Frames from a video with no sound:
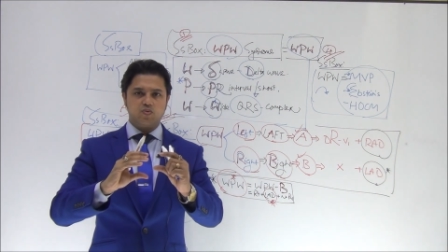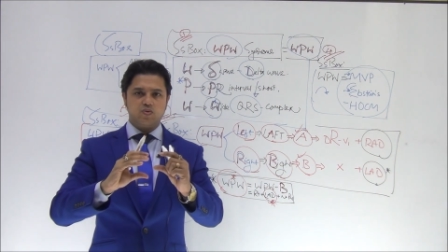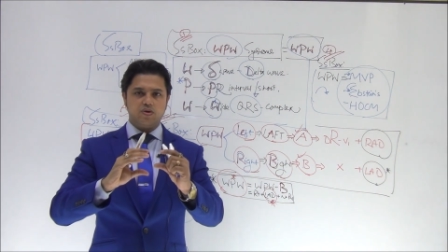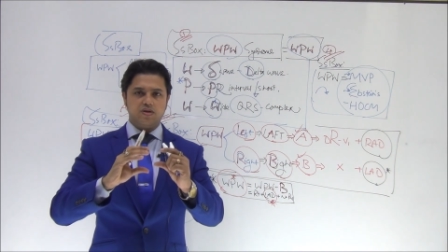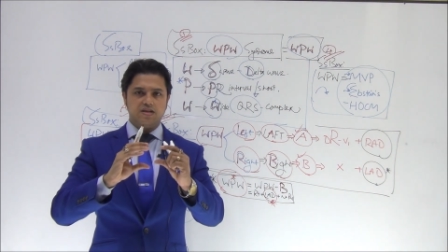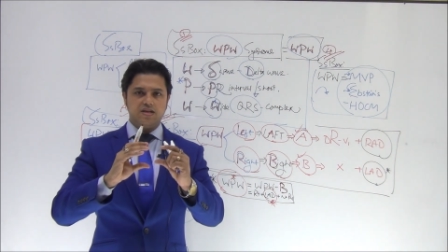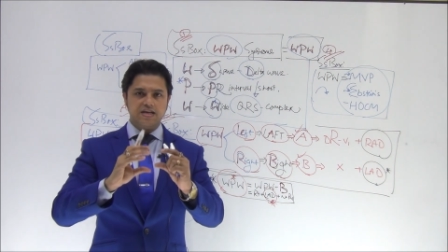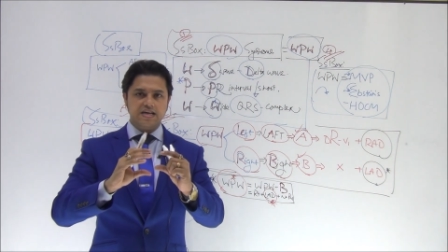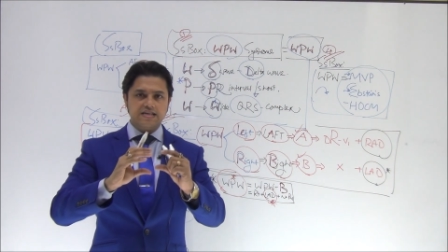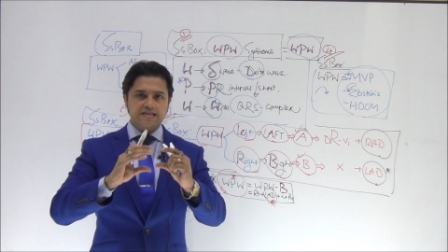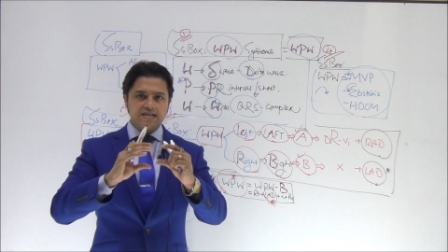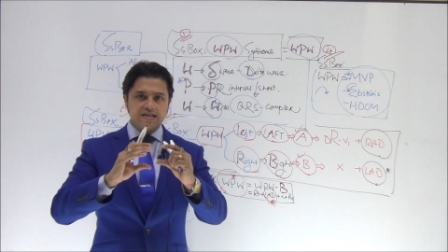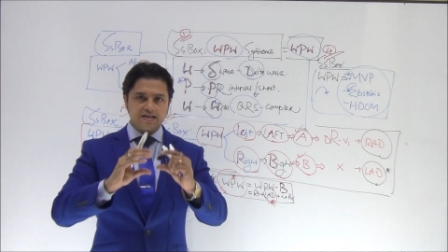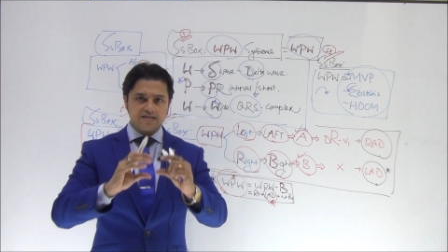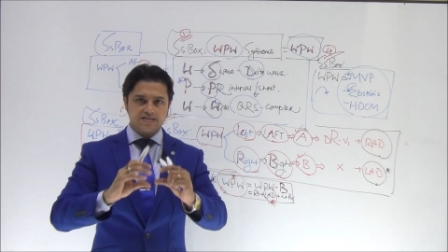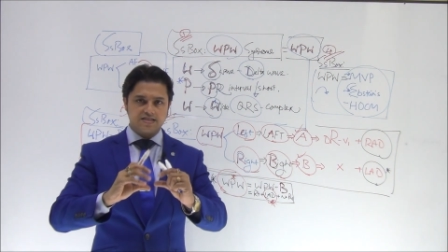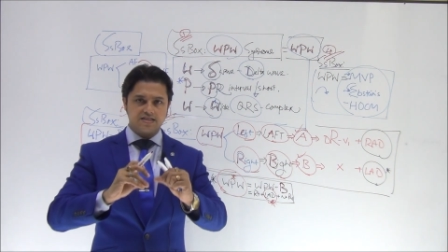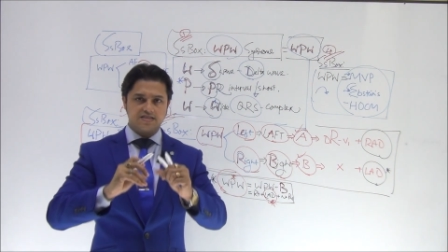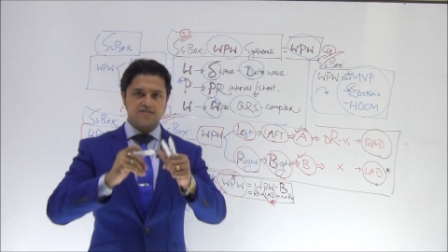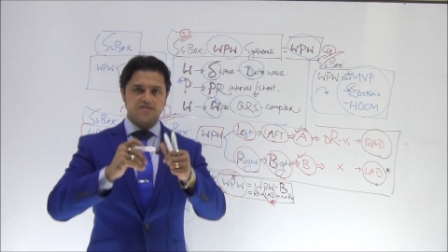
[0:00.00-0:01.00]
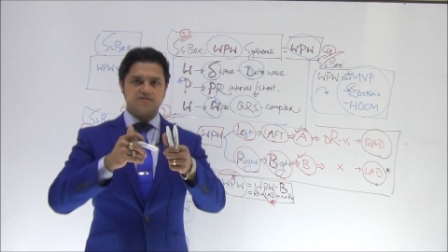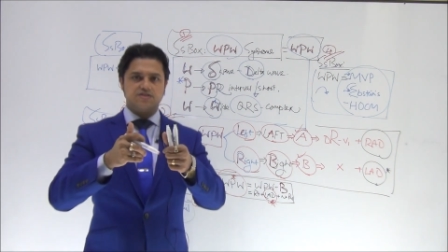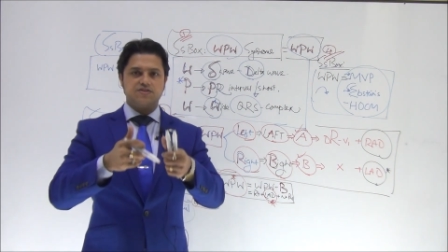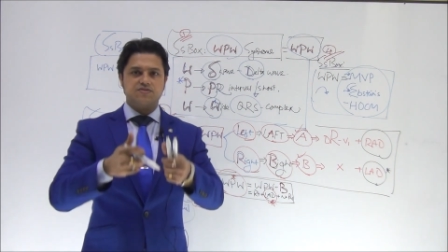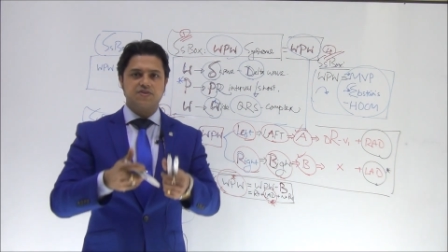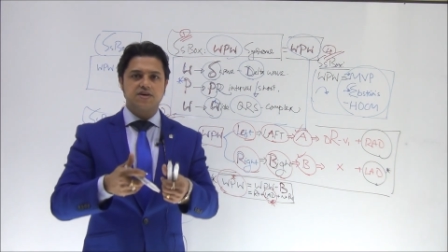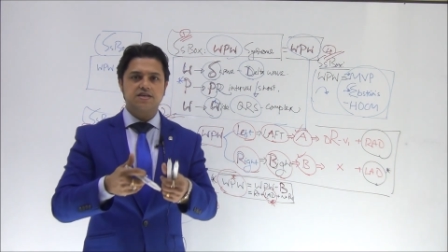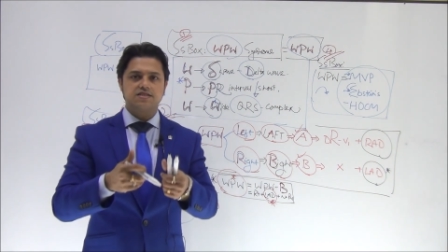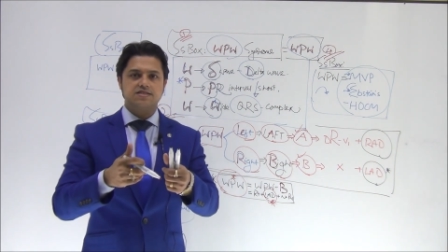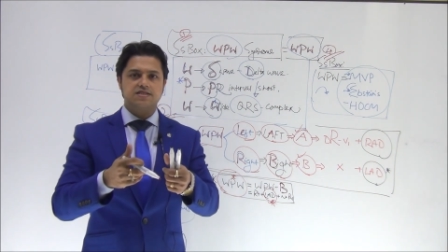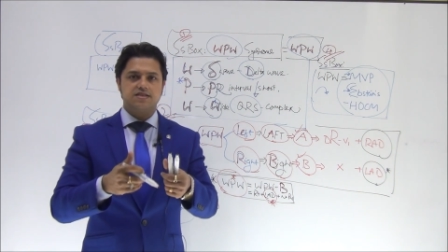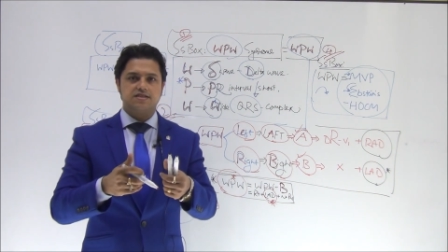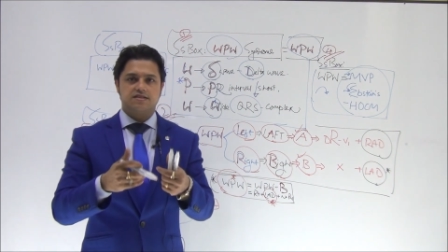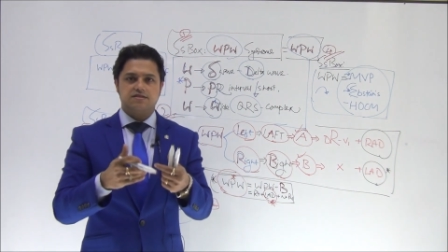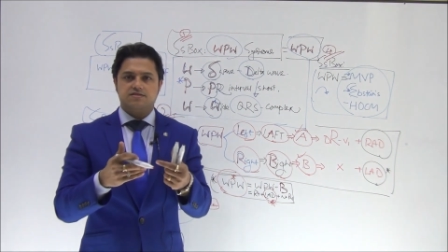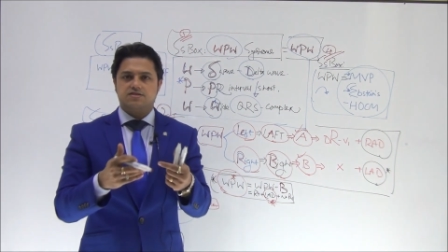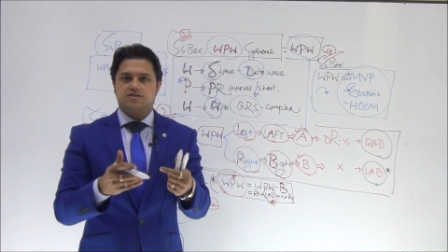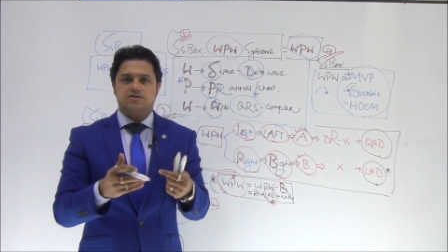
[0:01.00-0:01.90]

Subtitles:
letter, just reverse it,